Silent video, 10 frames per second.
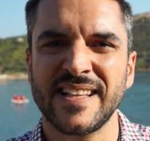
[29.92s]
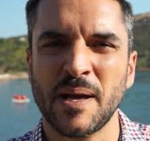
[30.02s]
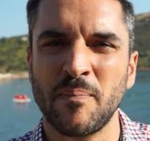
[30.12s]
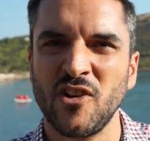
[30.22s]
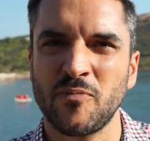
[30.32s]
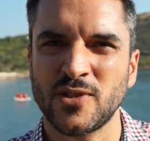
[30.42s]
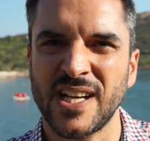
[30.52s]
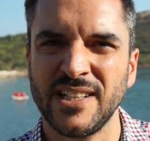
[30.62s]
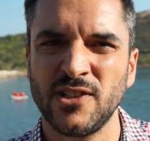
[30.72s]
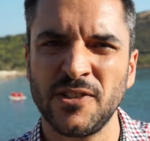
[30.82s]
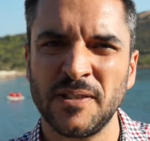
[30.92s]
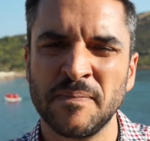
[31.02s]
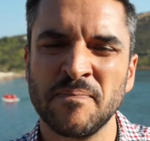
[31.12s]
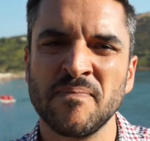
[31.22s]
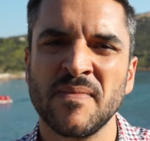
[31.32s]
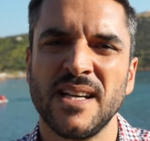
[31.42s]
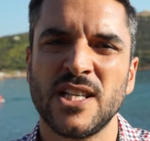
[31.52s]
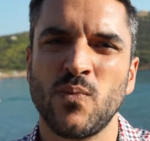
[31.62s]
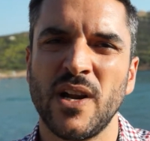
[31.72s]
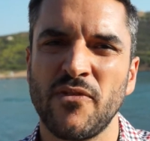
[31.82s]
the Temple of Poseidon.
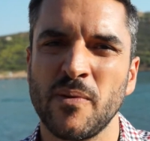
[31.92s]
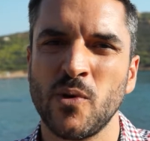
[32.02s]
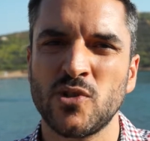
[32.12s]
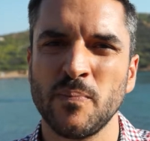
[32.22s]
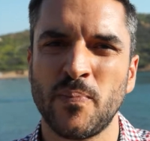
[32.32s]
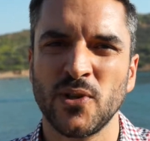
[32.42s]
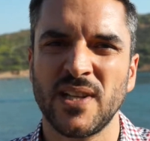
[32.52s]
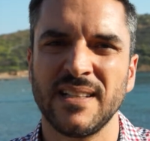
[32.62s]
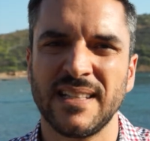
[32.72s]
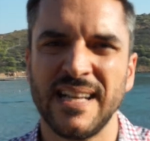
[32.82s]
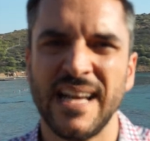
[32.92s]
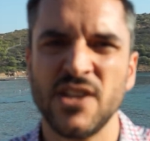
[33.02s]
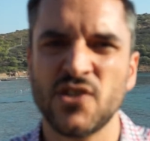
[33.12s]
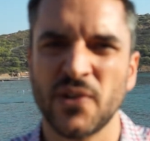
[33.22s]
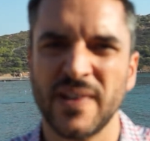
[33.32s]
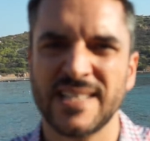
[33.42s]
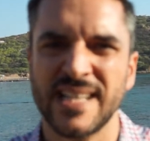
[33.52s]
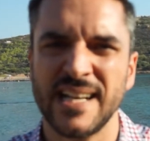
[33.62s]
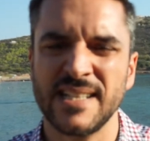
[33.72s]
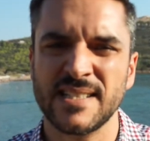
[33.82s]
It's one of the most important uh, ancient Greek
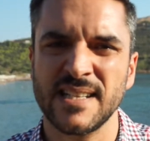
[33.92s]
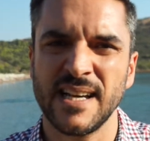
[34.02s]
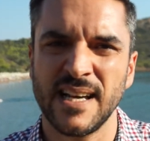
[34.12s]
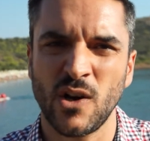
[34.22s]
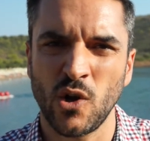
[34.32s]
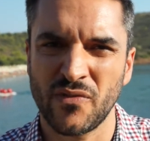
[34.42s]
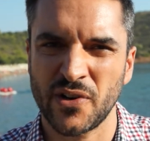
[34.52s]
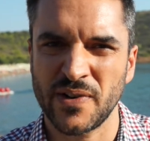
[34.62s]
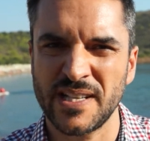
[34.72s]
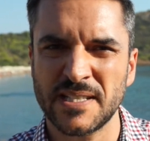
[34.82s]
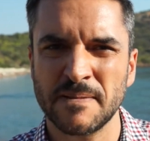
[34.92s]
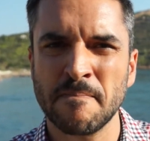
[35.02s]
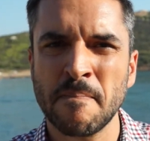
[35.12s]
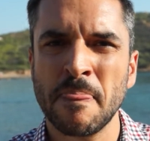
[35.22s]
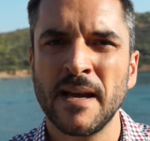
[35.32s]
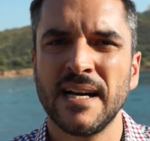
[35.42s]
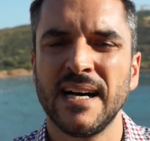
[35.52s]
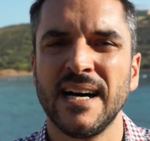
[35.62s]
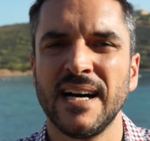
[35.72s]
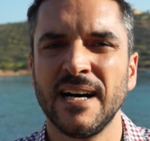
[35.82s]
sites uh, all over Greece.
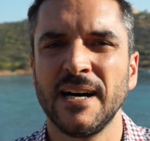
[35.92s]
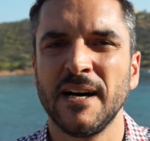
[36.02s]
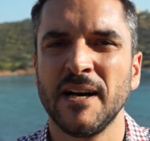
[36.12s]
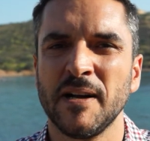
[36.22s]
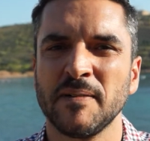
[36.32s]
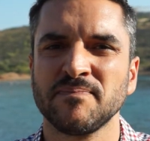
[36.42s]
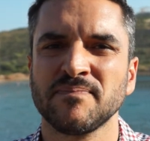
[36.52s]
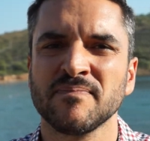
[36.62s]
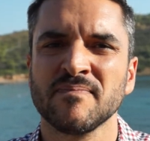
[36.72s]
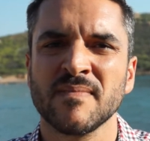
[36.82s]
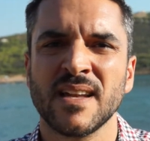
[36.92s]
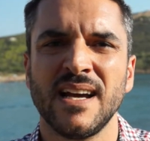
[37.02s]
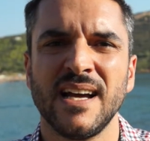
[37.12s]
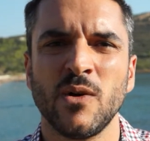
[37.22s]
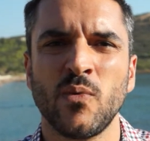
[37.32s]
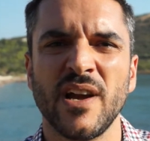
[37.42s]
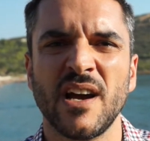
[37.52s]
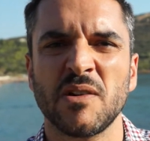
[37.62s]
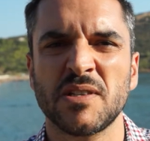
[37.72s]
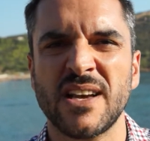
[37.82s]
Um, uh, we
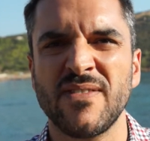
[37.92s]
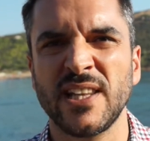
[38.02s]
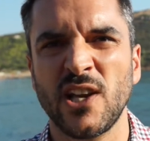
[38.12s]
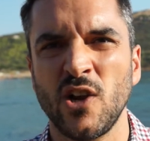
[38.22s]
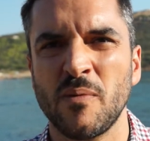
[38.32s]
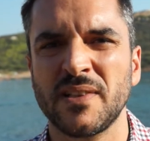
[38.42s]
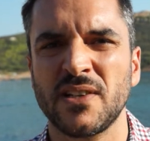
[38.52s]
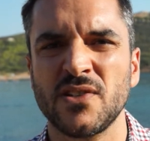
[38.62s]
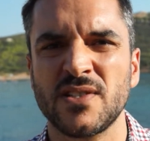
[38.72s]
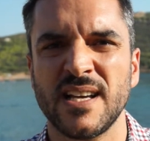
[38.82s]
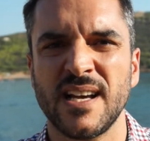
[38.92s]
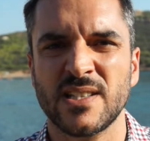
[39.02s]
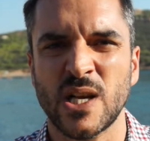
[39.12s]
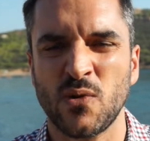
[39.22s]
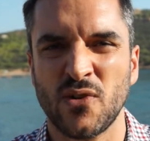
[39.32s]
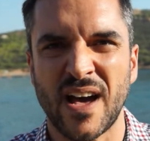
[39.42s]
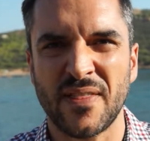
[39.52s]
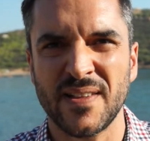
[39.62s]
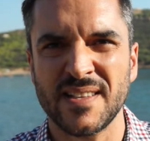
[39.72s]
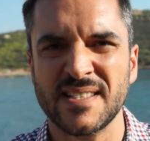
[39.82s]
are 70 kilometers uh, south of
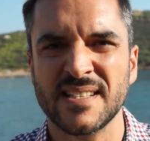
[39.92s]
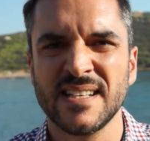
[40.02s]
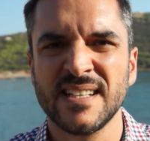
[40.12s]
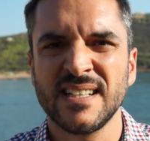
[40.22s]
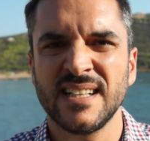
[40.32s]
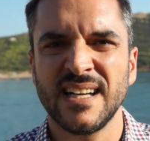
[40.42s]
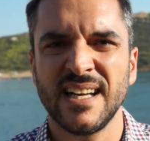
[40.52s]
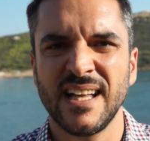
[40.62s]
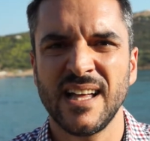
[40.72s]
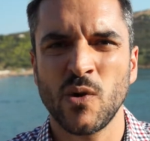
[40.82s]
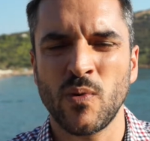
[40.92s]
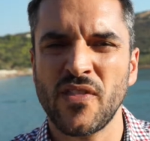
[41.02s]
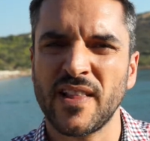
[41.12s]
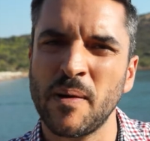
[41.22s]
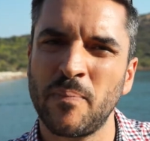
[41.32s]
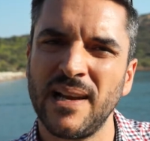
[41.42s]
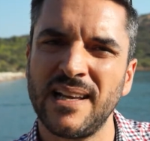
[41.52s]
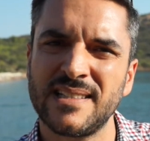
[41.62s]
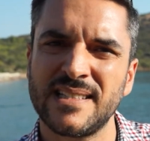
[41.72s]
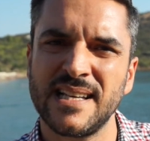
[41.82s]
Athens. Uh, where the temple
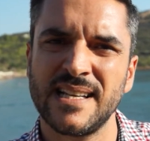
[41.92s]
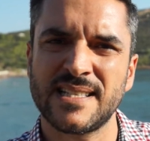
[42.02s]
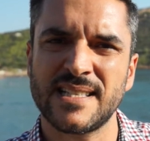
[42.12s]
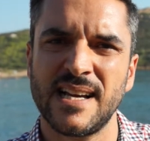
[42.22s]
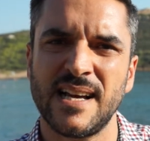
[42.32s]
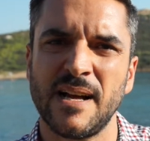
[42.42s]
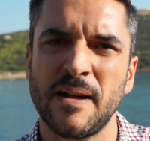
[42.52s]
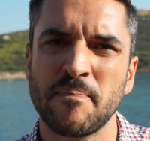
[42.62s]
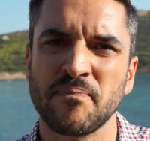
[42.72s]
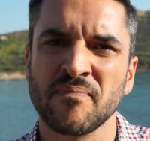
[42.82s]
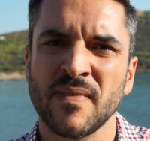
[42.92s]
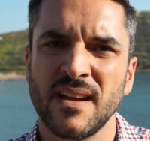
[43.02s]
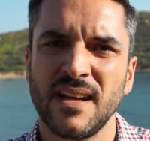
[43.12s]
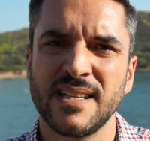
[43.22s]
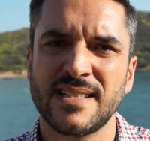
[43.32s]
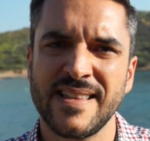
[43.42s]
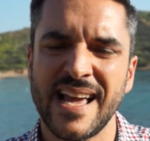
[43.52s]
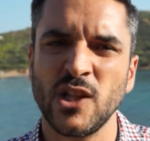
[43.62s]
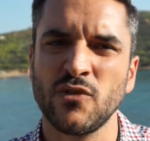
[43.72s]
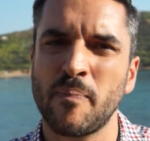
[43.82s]
is, it's, um, it's the
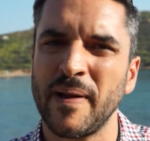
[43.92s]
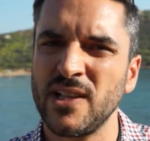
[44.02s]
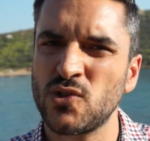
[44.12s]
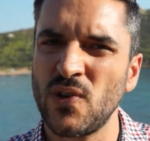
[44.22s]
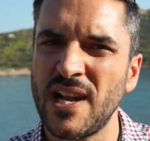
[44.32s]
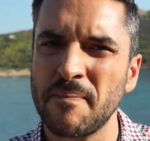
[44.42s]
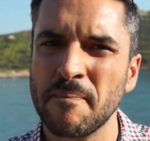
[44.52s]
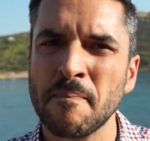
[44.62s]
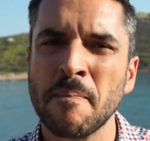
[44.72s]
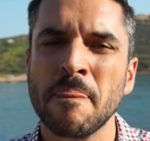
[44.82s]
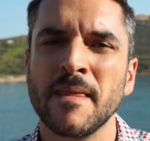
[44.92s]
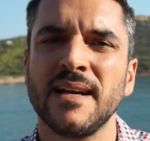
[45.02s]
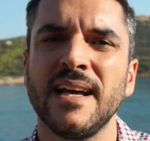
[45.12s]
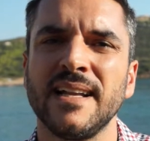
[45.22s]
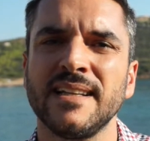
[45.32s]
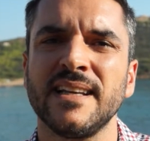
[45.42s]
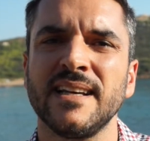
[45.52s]
end of a peninsula and